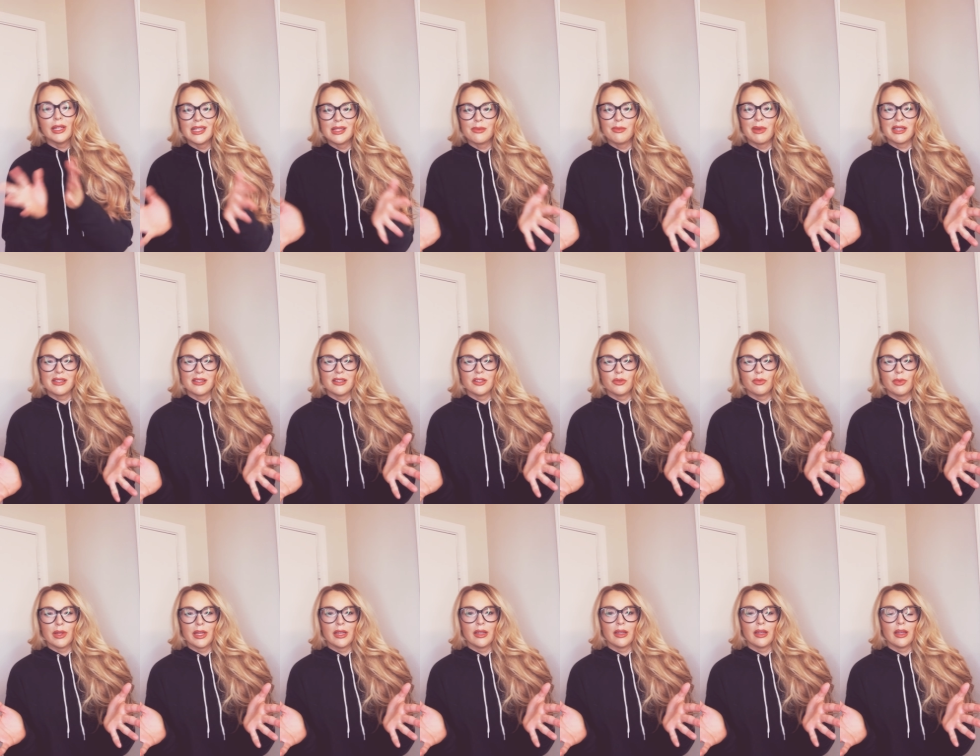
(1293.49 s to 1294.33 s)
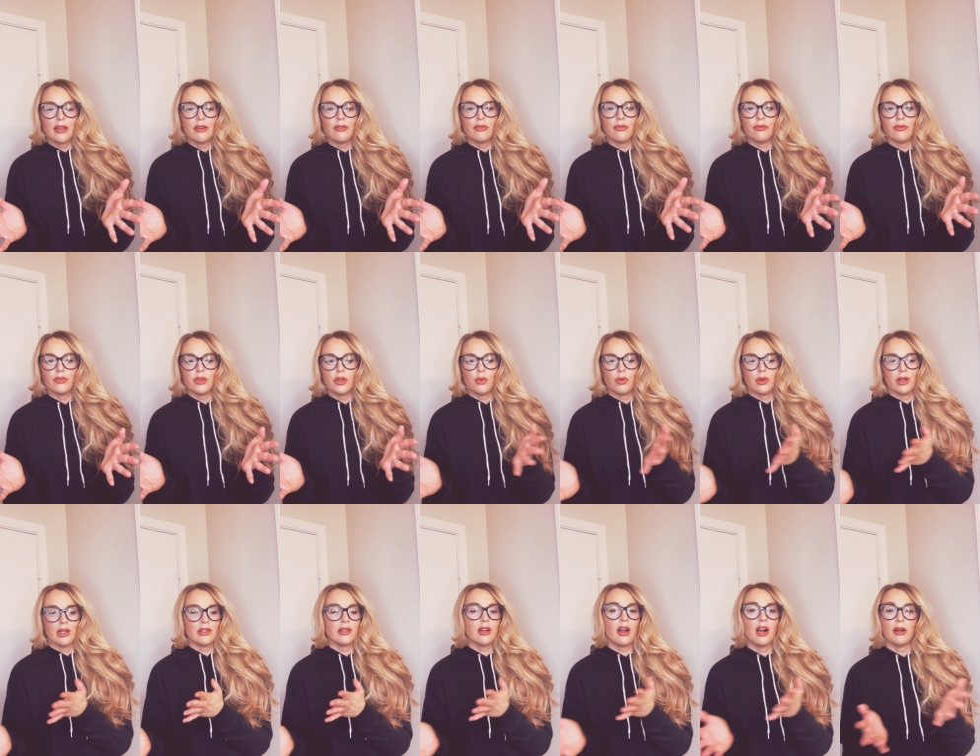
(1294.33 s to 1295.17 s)
message me if you
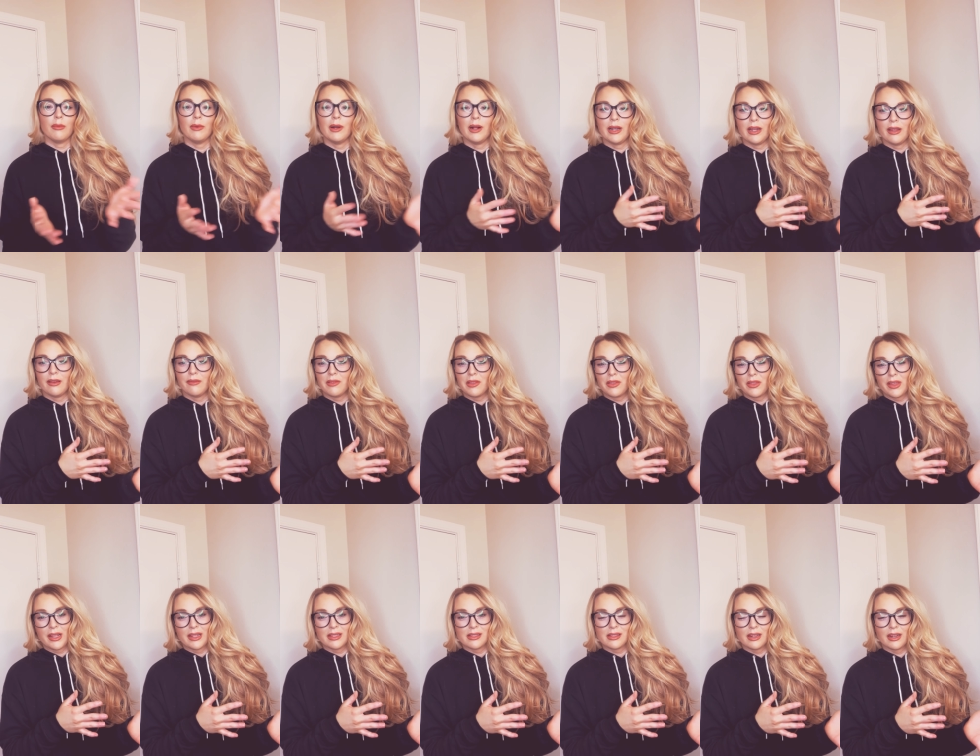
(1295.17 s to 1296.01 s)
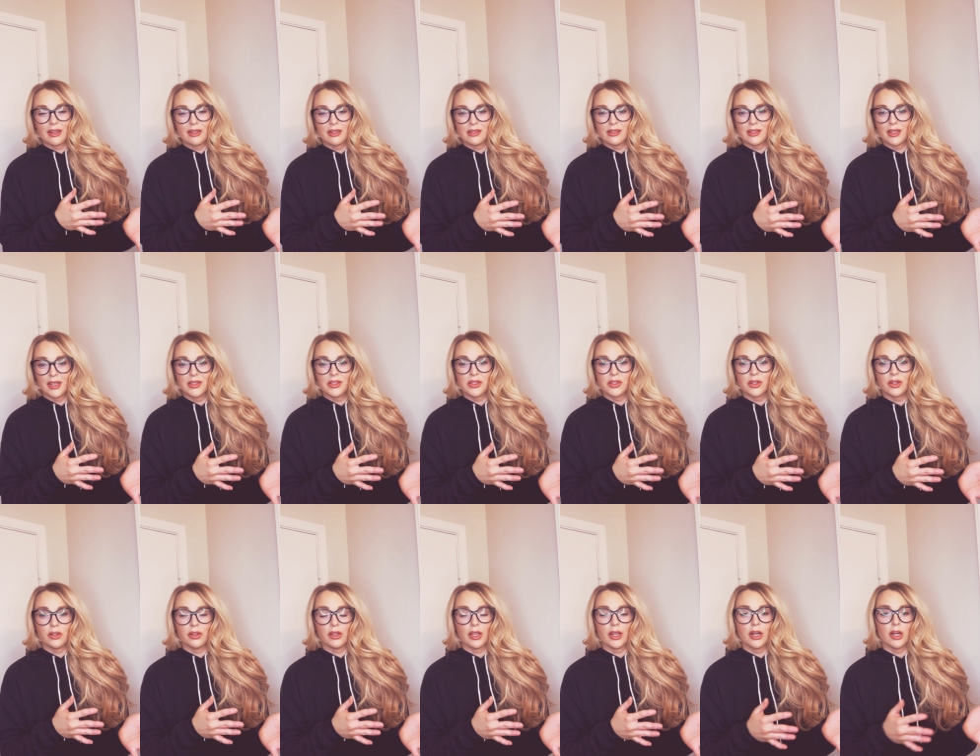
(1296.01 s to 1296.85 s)
want to talk about any of the things that I discussed
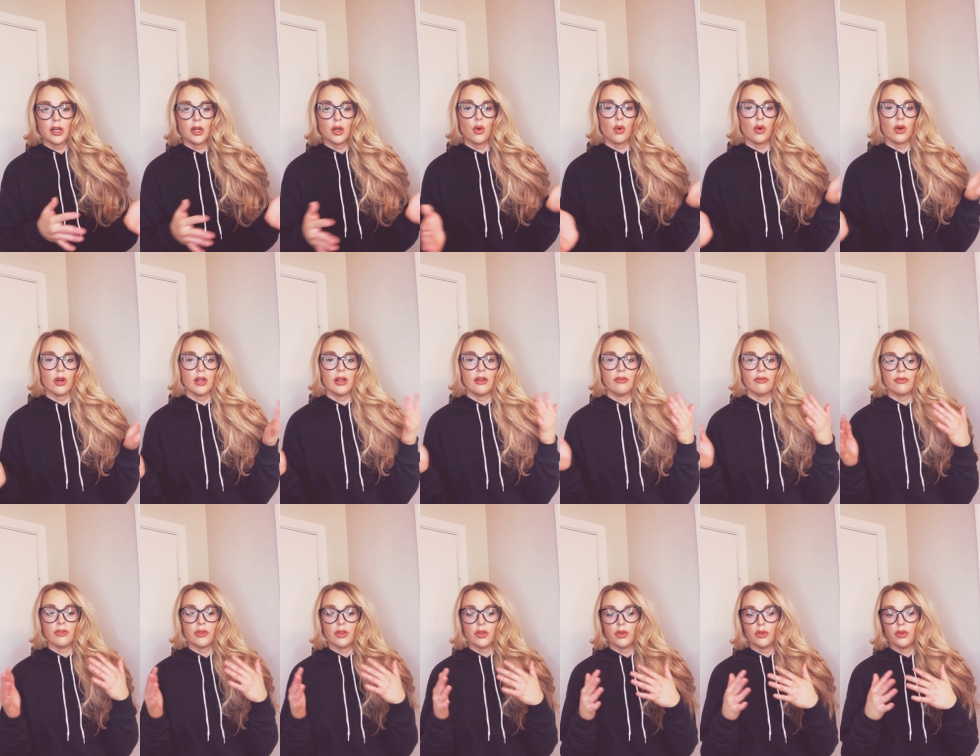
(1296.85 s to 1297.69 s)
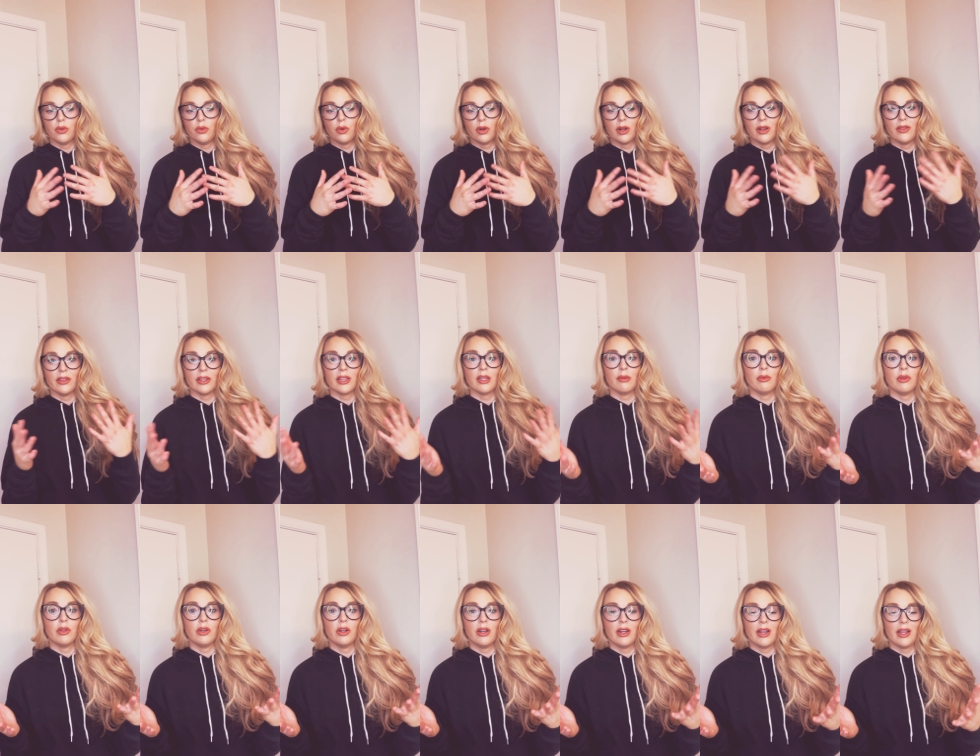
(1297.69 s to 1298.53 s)
earlier, or if you are in the
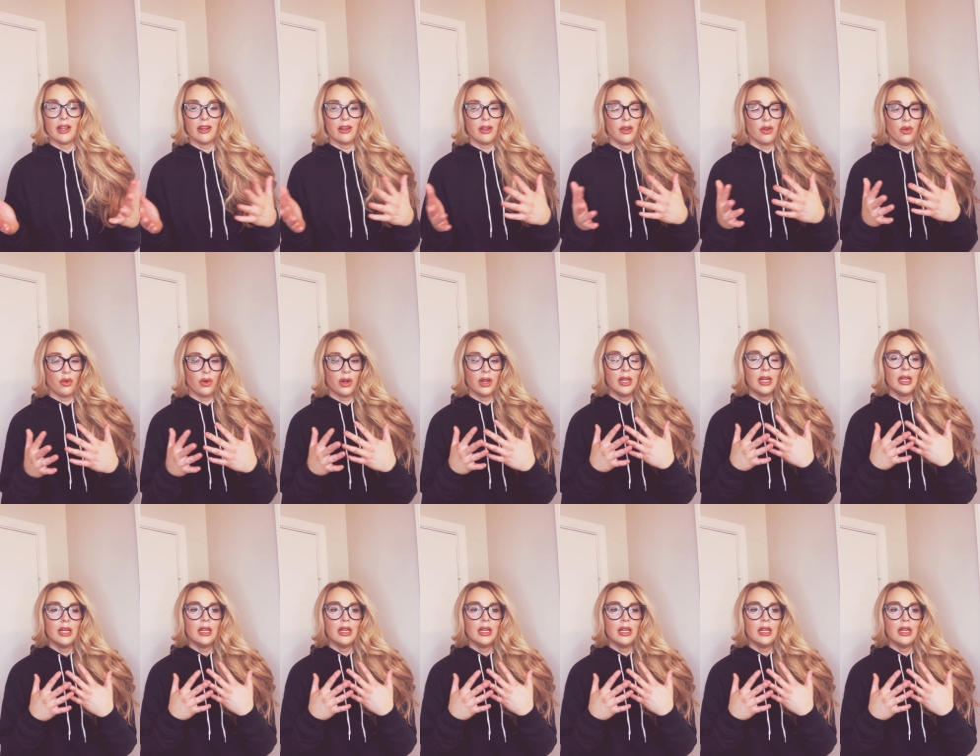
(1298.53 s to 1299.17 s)
community and you